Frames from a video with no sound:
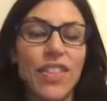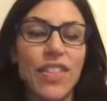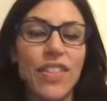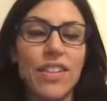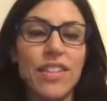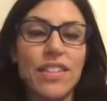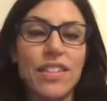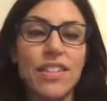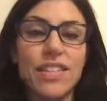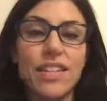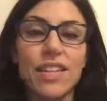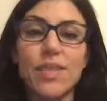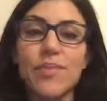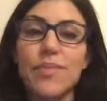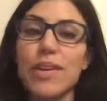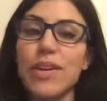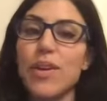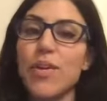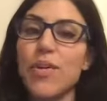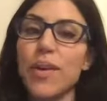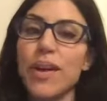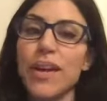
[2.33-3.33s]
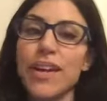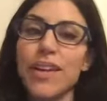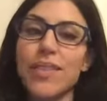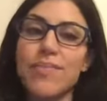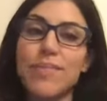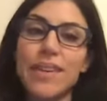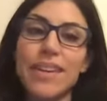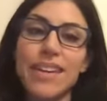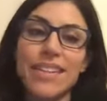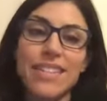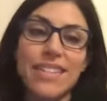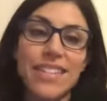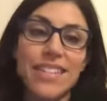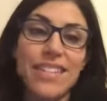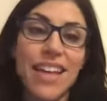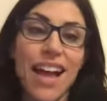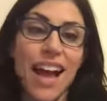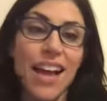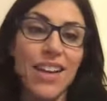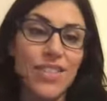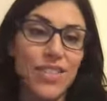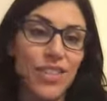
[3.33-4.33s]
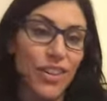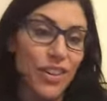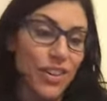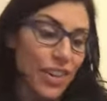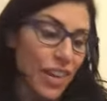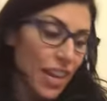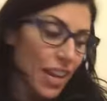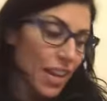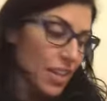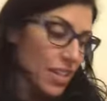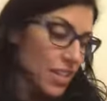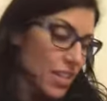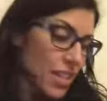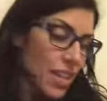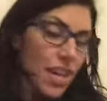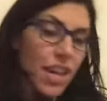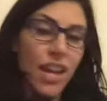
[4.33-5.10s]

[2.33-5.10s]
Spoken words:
This is going to be quick because it's Oscar night.